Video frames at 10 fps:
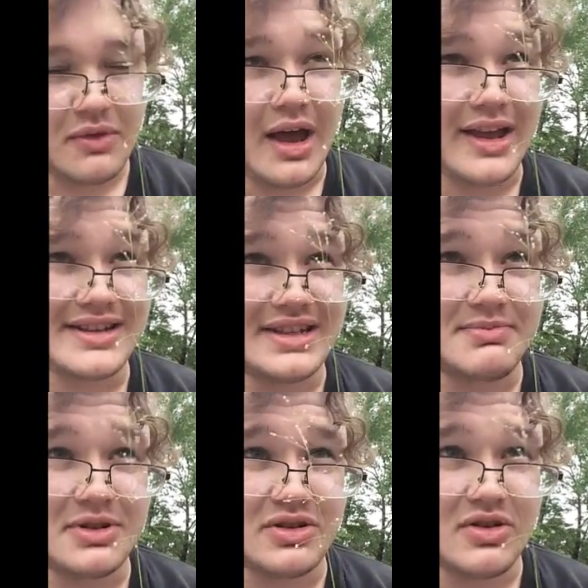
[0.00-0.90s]
I guess it's
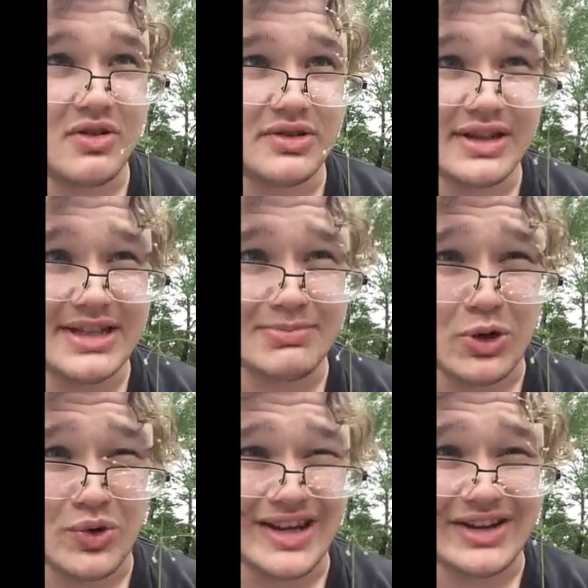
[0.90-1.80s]
been called
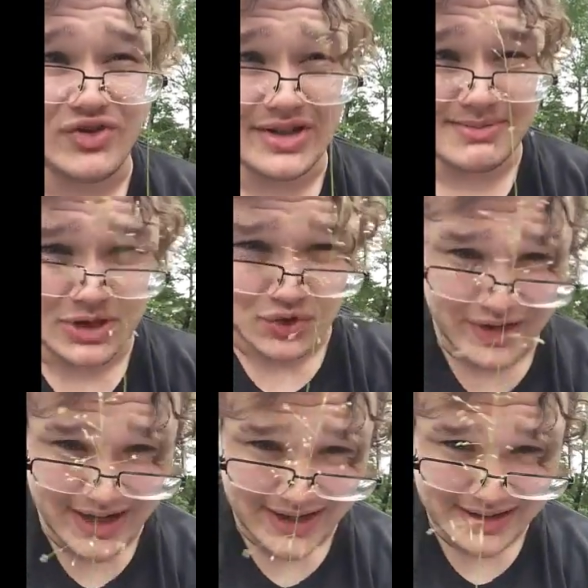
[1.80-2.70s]
exploding Christmas
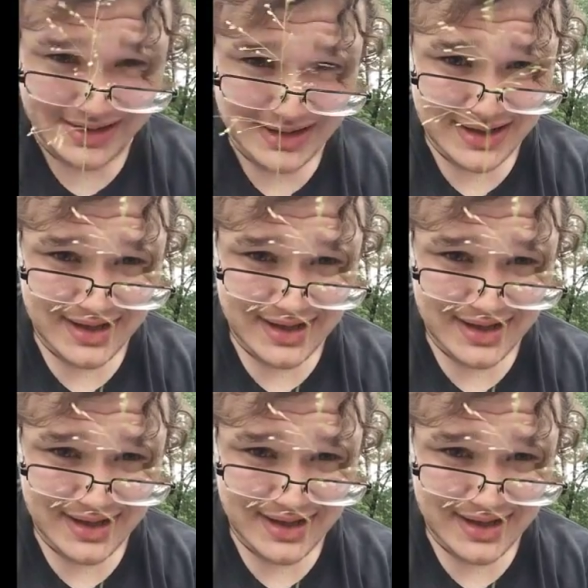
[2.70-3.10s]
tree head.